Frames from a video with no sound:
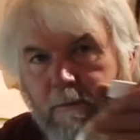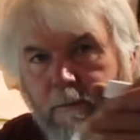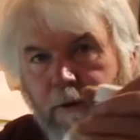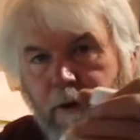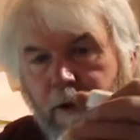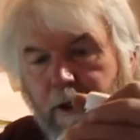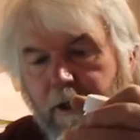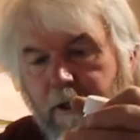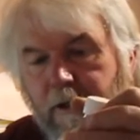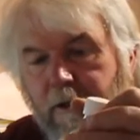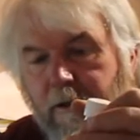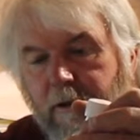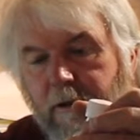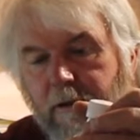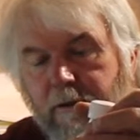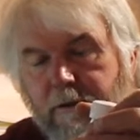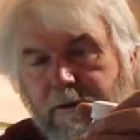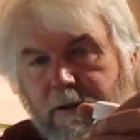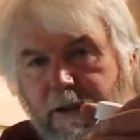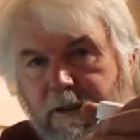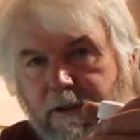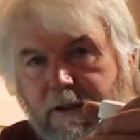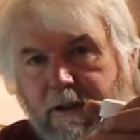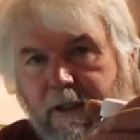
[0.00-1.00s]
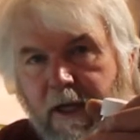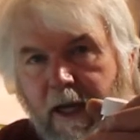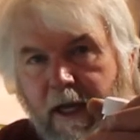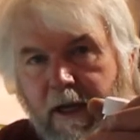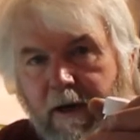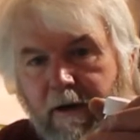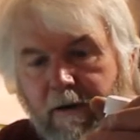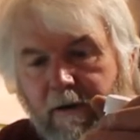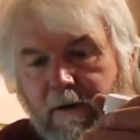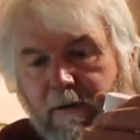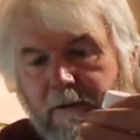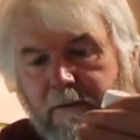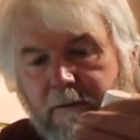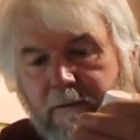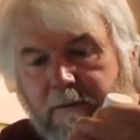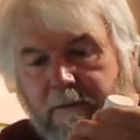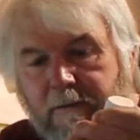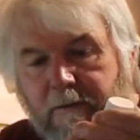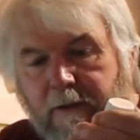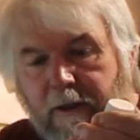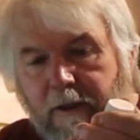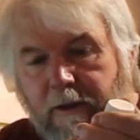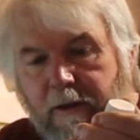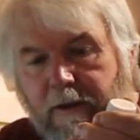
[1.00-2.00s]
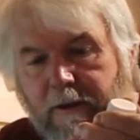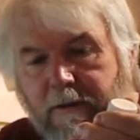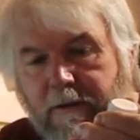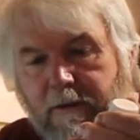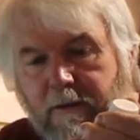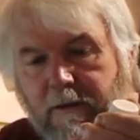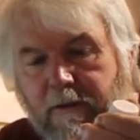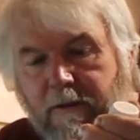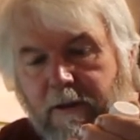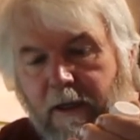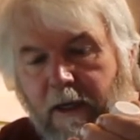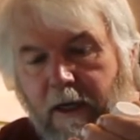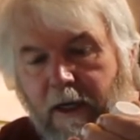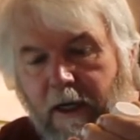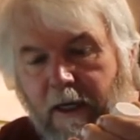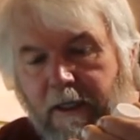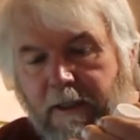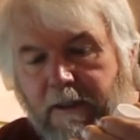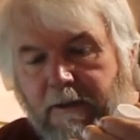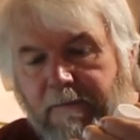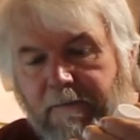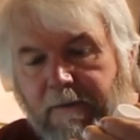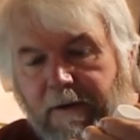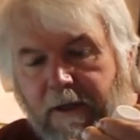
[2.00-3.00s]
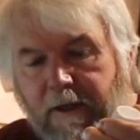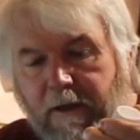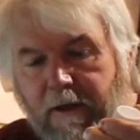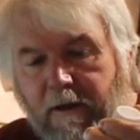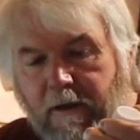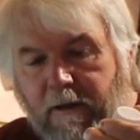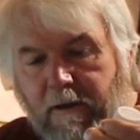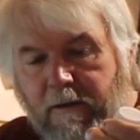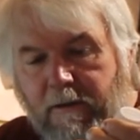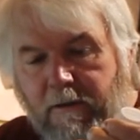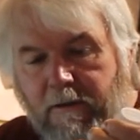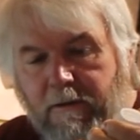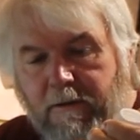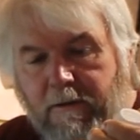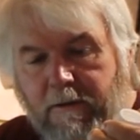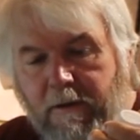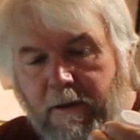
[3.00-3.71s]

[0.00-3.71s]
put into just standard, this is a Heinz vinegar.